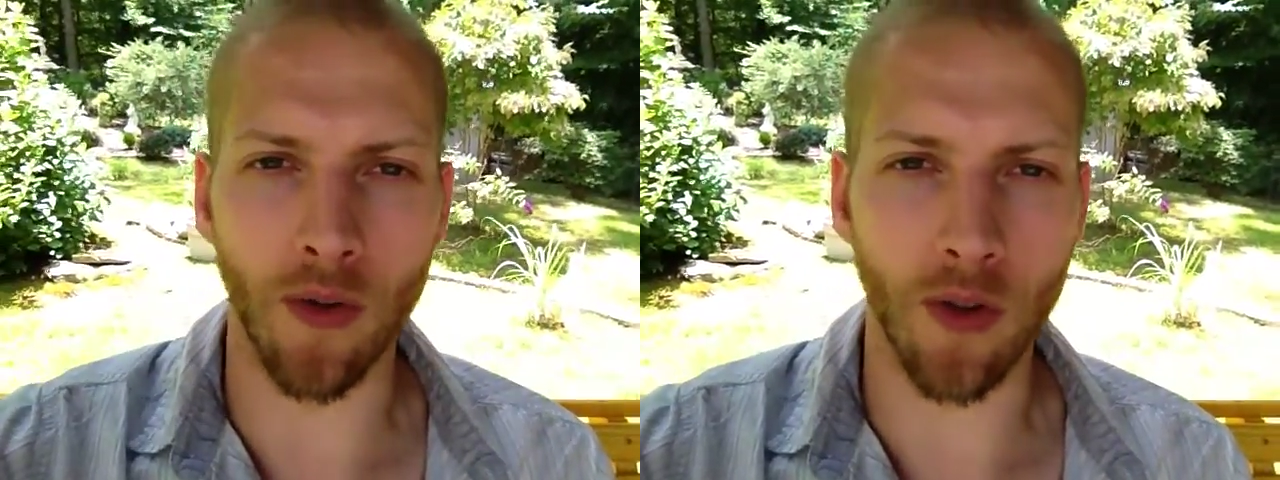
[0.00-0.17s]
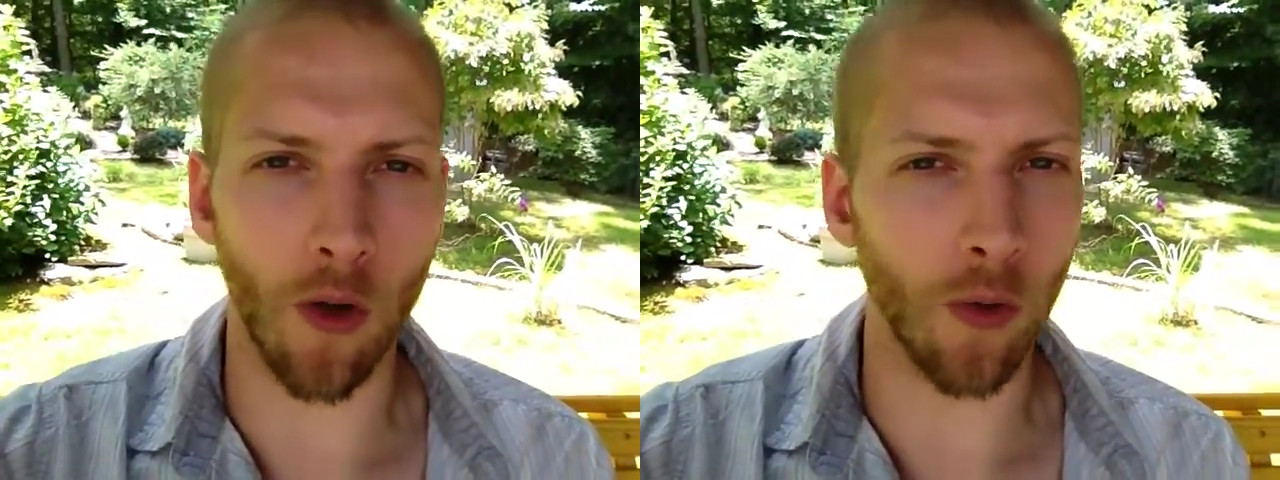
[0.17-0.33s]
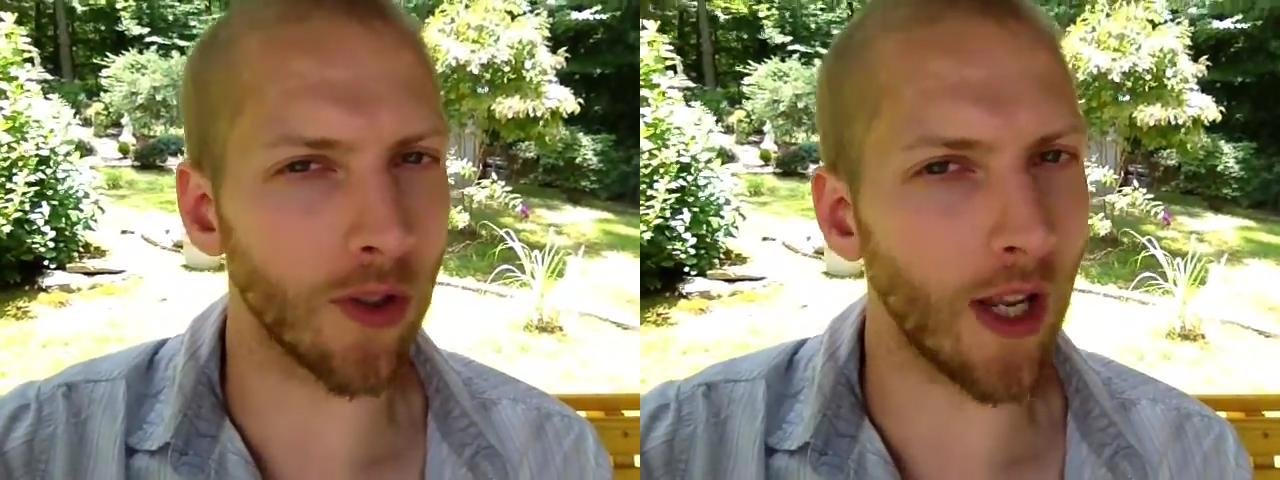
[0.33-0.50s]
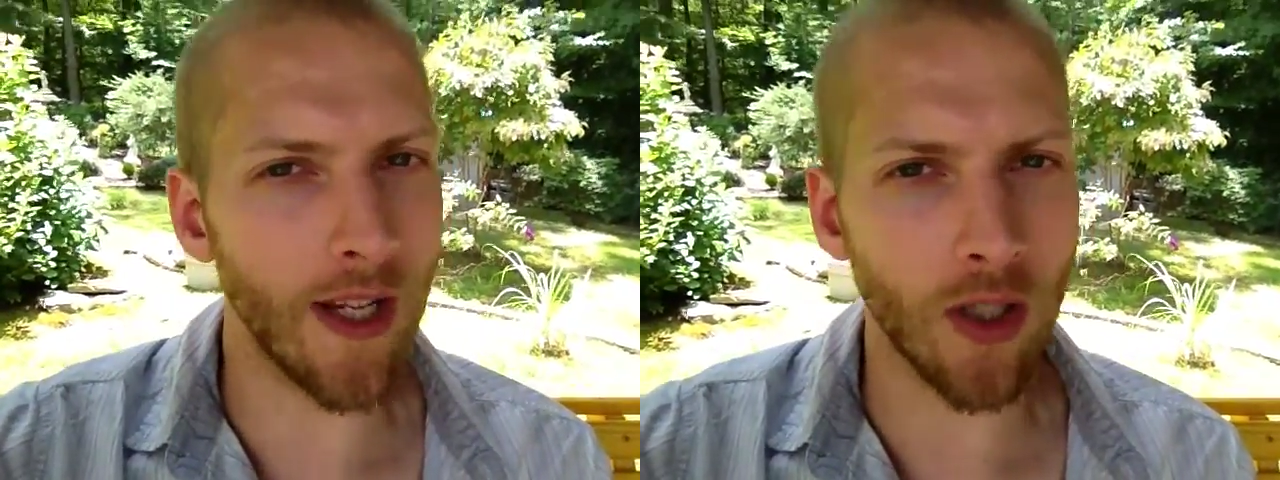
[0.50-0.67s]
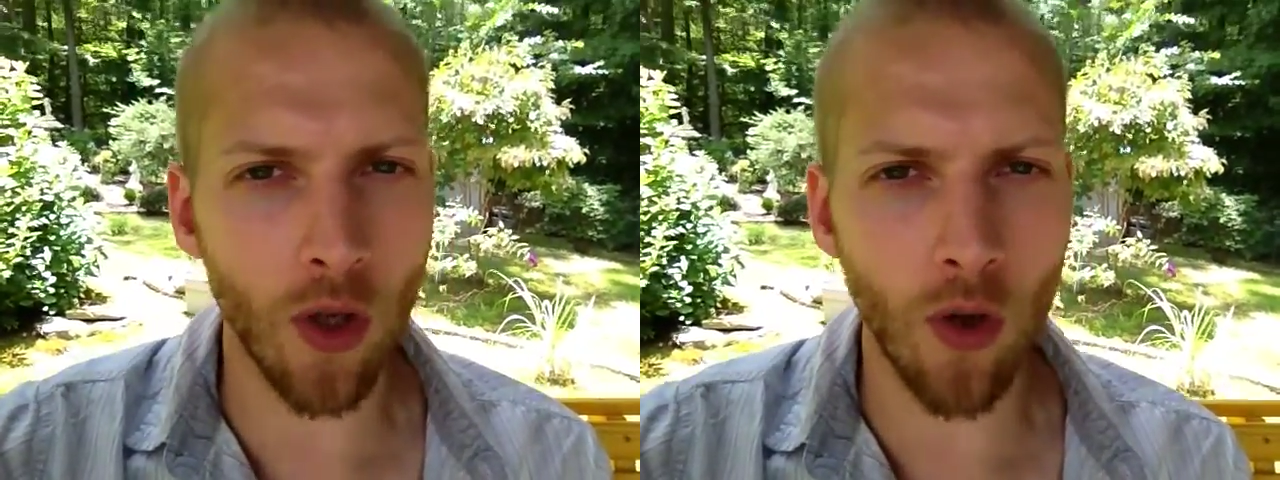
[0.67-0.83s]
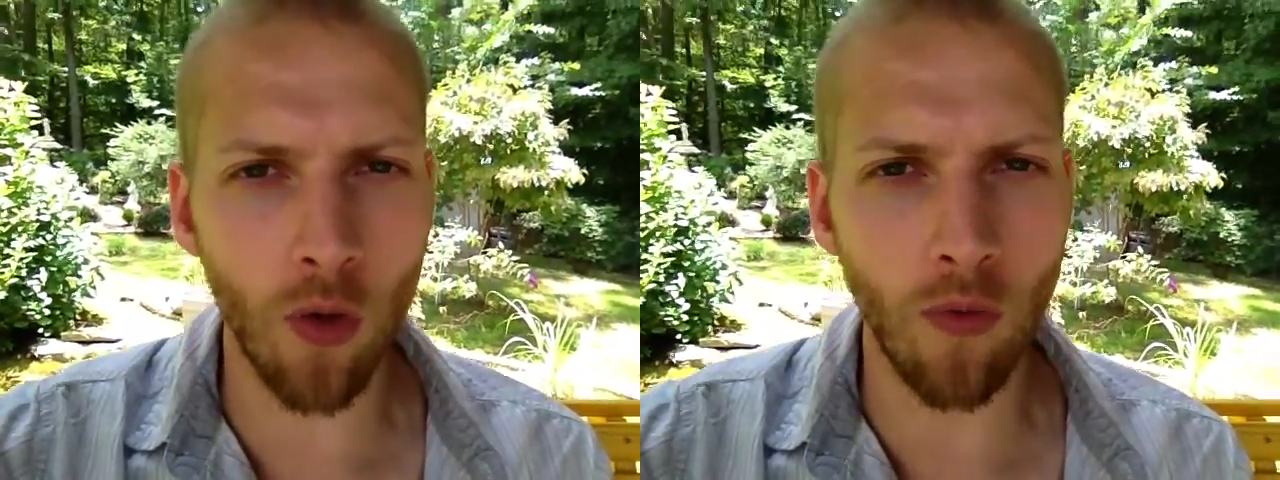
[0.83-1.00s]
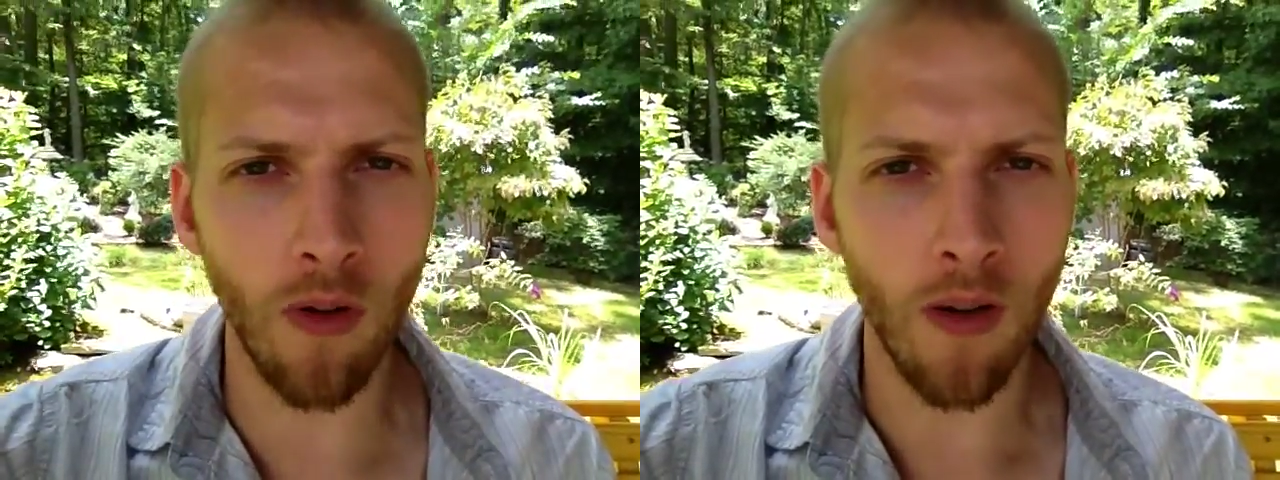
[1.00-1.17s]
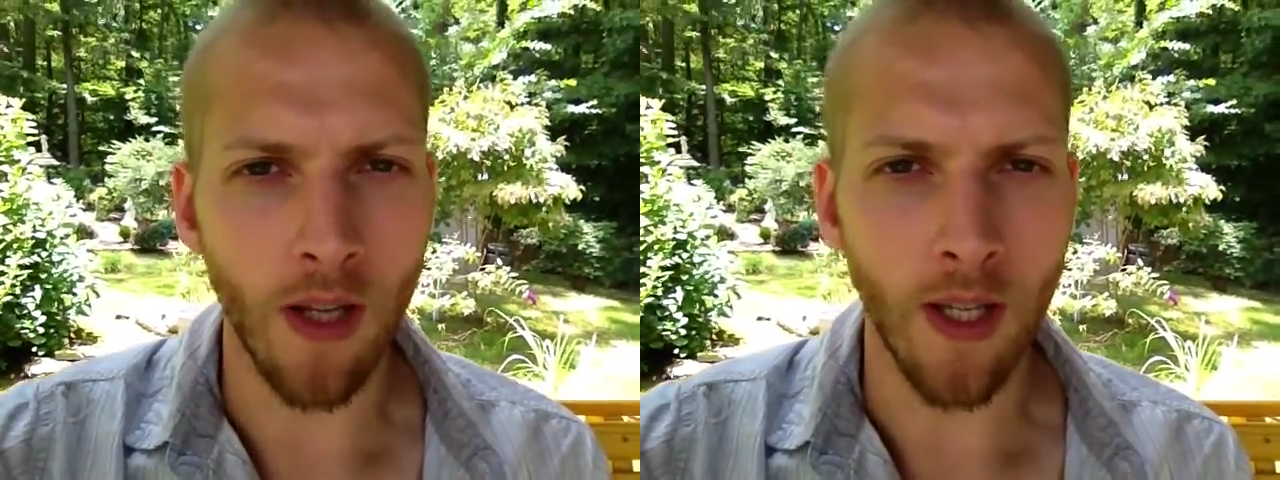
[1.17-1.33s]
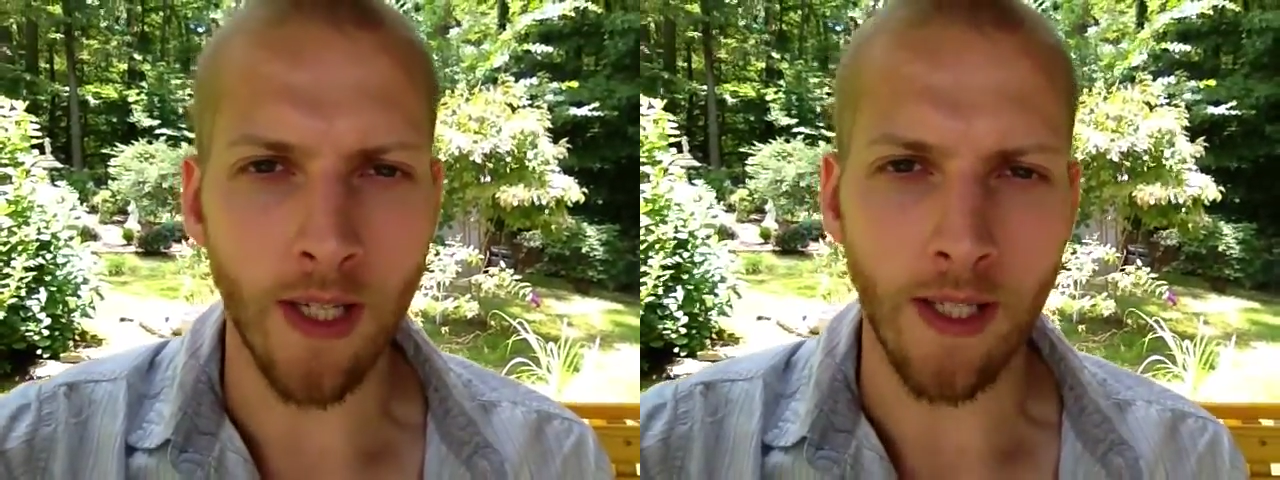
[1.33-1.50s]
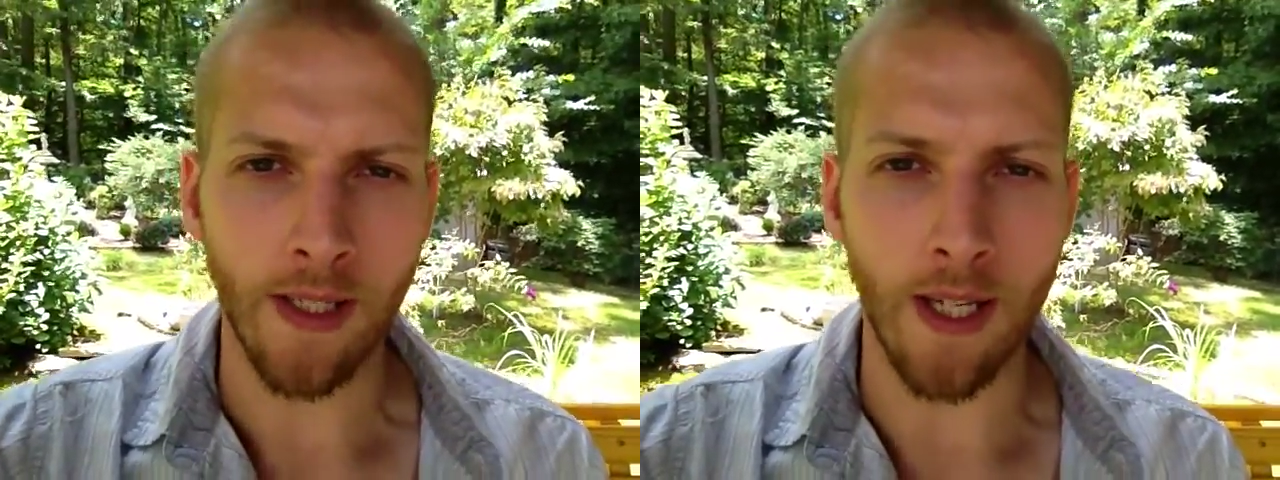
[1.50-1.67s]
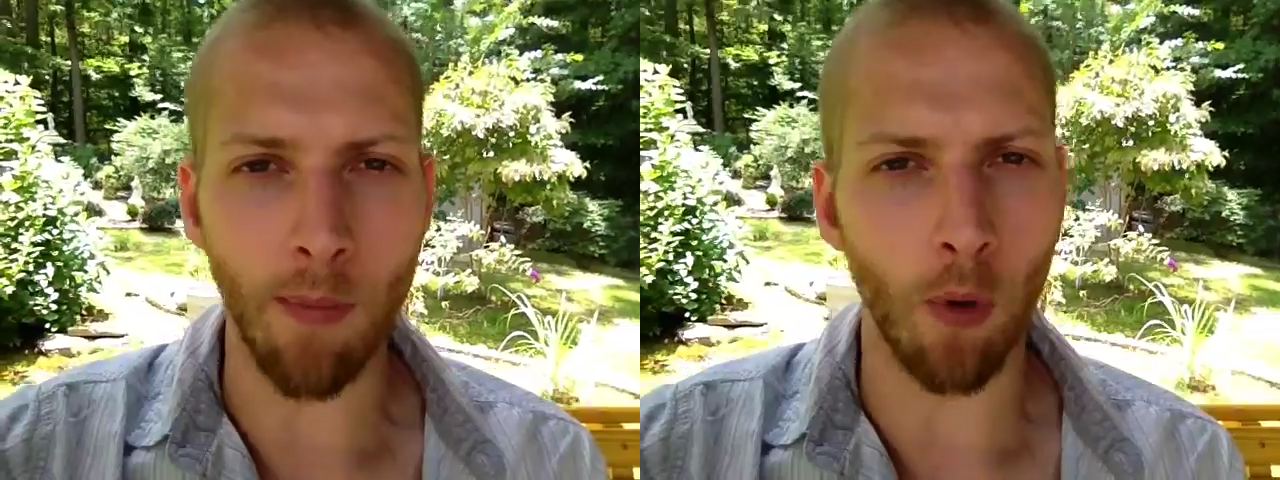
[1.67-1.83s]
So stay tuned, get